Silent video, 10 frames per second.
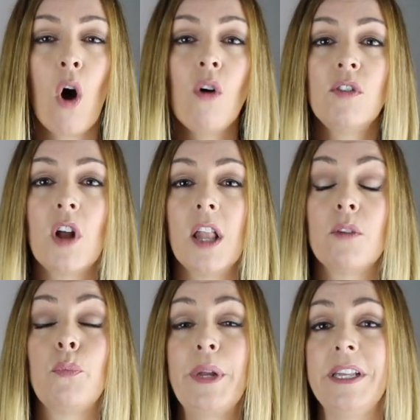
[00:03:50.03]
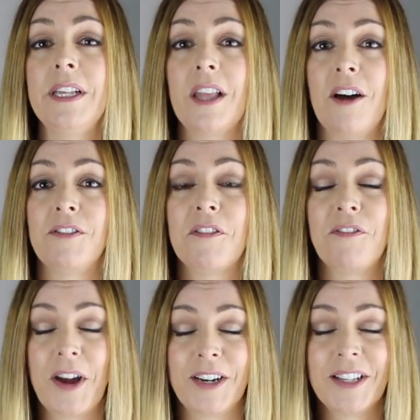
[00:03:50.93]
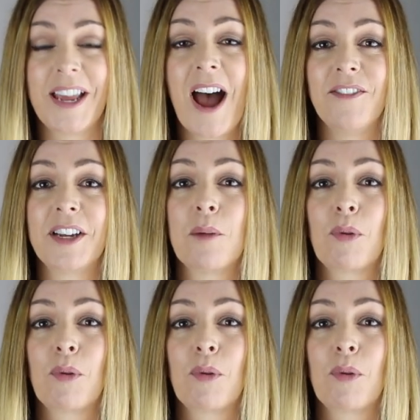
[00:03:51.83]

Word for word: Overall, I really love finally having a